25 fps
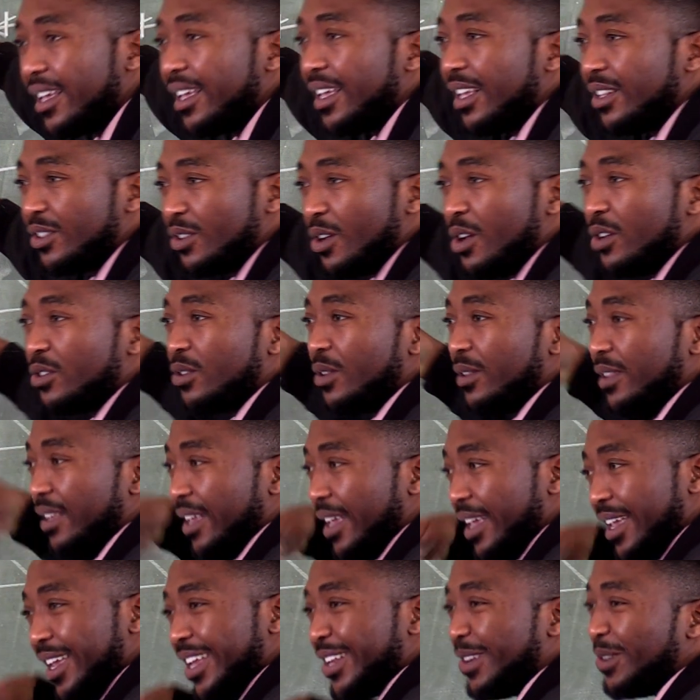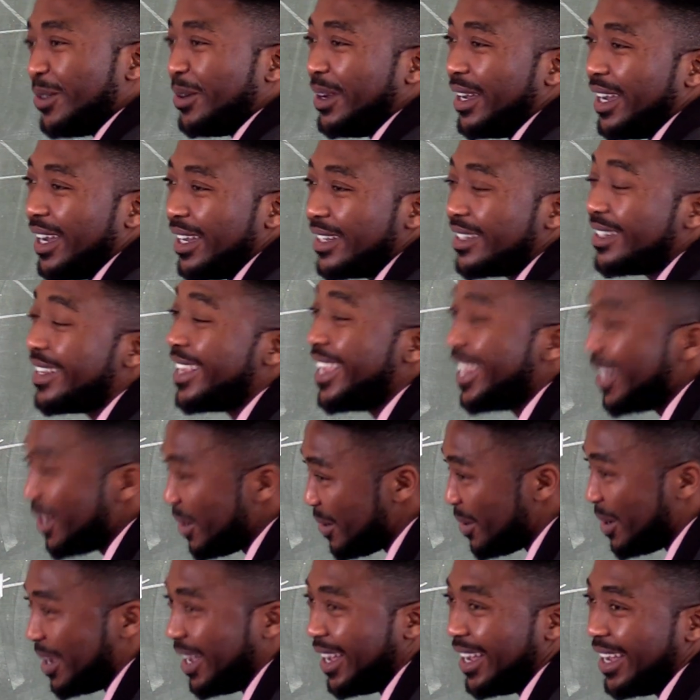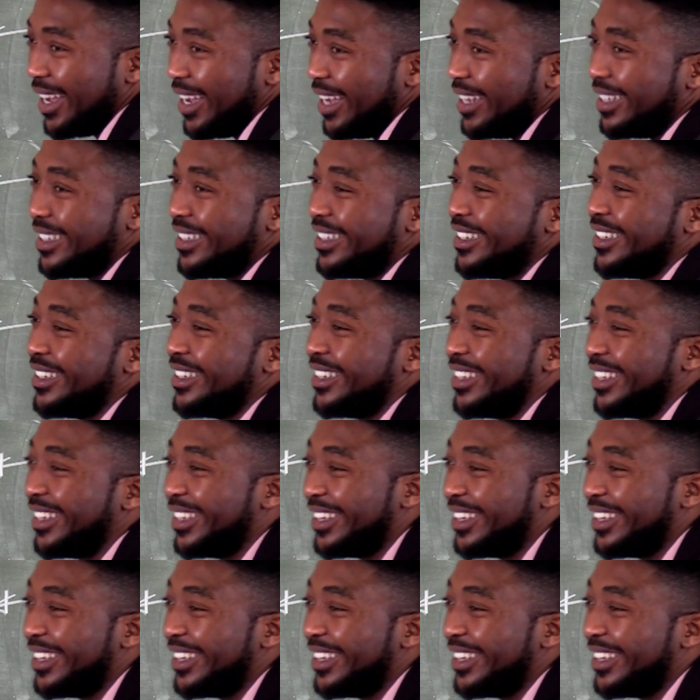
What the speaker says: It's also there in your heart. In your heart.